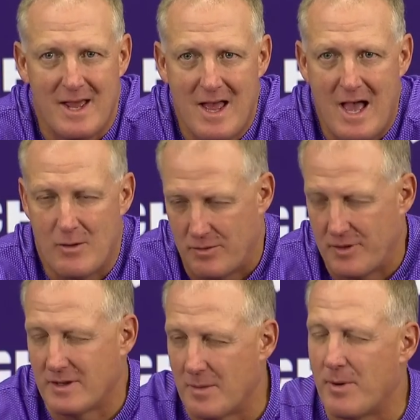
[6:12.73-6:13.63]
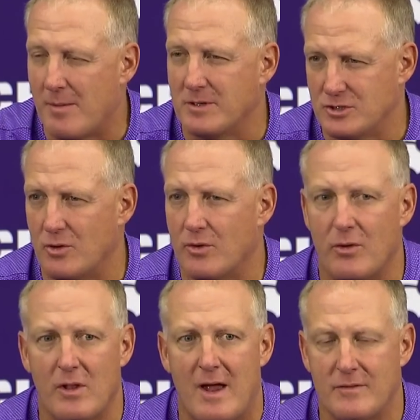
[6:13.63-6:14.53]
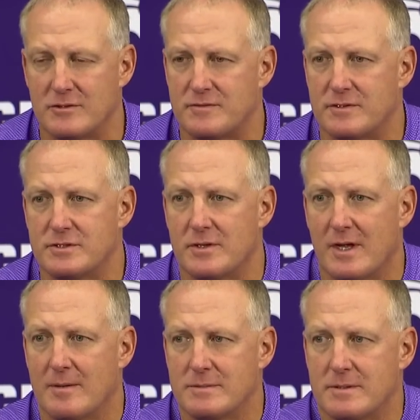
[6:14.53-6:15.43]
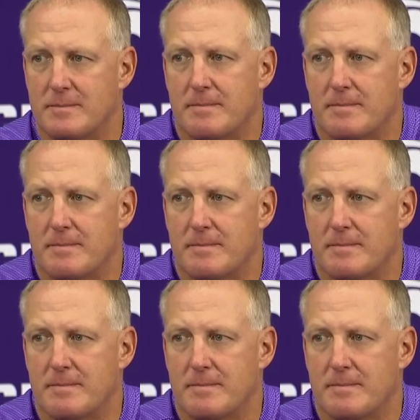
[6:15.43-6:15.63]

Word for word: I don't think they probably showed a whole lot in those first two games.